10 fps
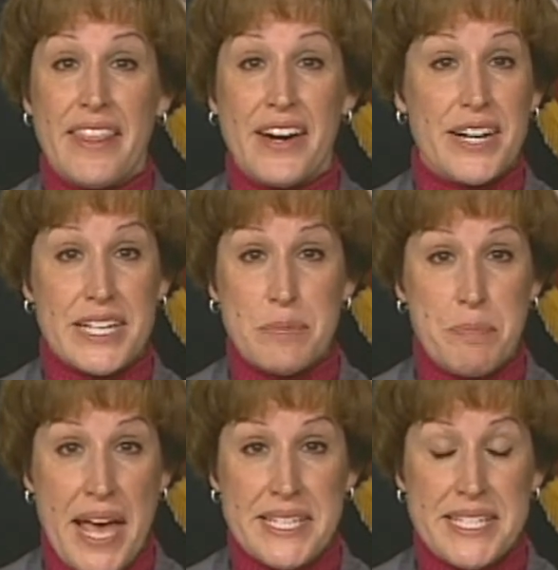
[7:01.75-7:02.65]
their
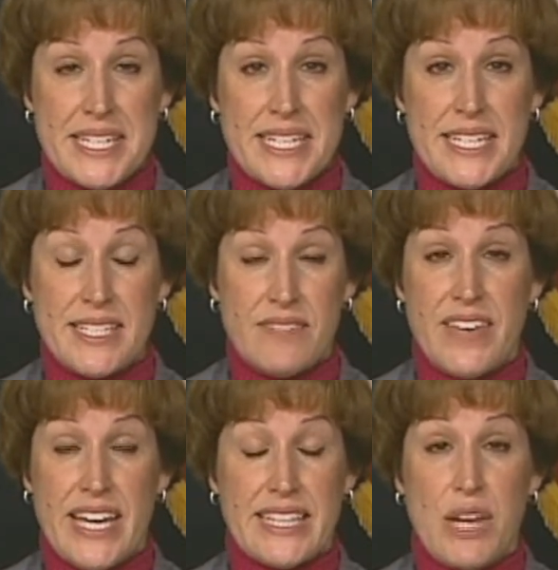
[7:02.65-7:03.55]
expenses, in
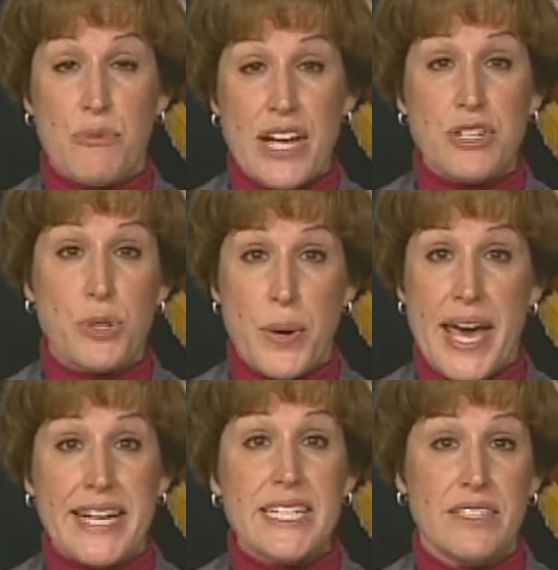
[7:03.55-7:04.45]
fact, they
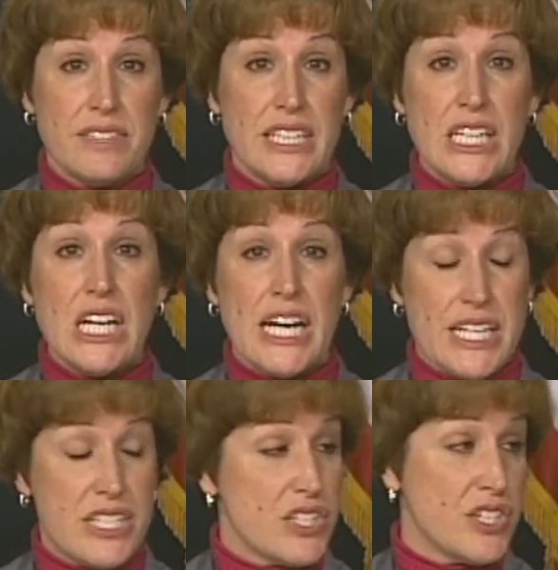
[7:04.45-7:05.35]
retroactively cut
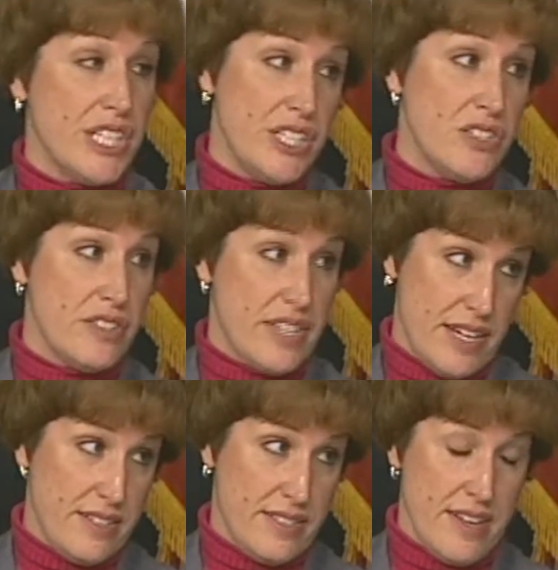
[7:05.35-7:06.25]
us
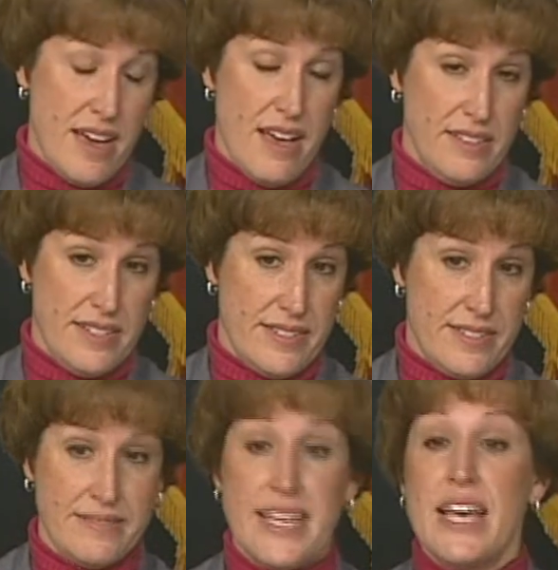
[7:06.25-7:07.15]

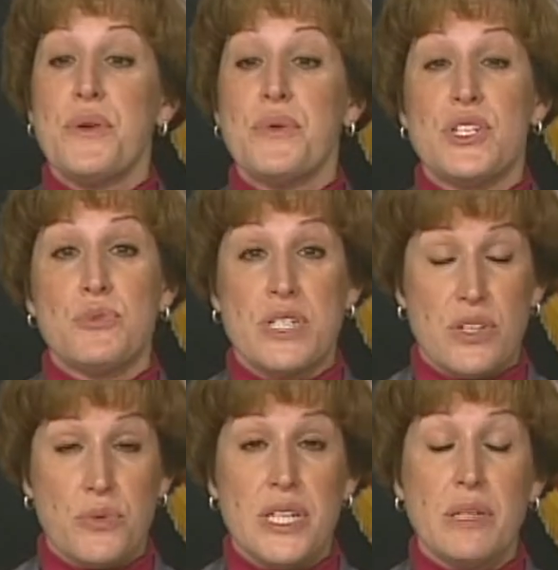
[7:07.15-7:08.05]
$32,000. Which
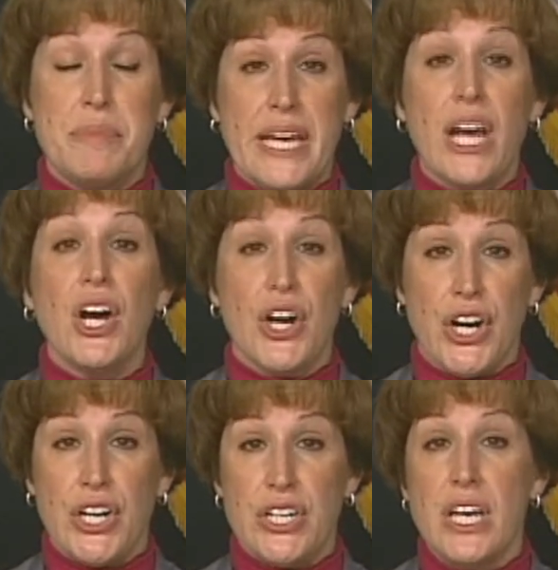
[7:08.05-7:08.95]
was a real big
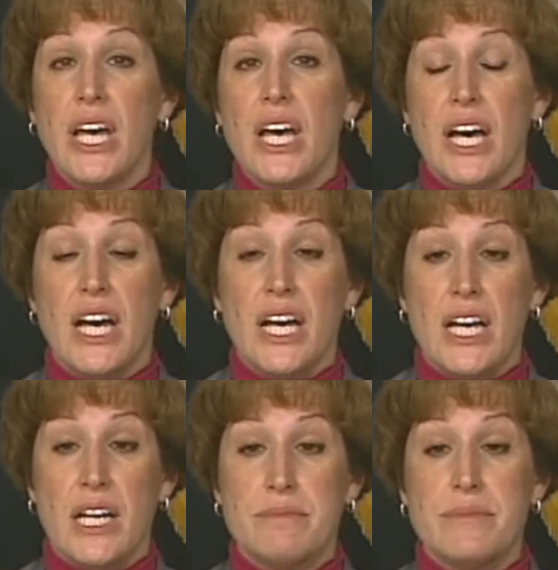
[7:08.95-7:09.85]
hurt
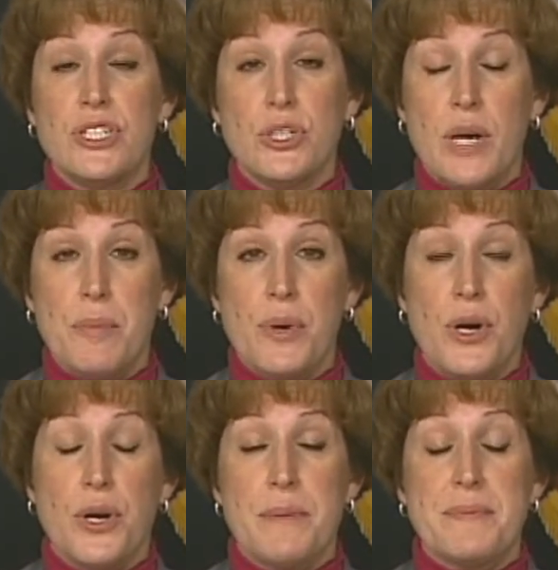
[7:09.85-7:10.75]
to our program.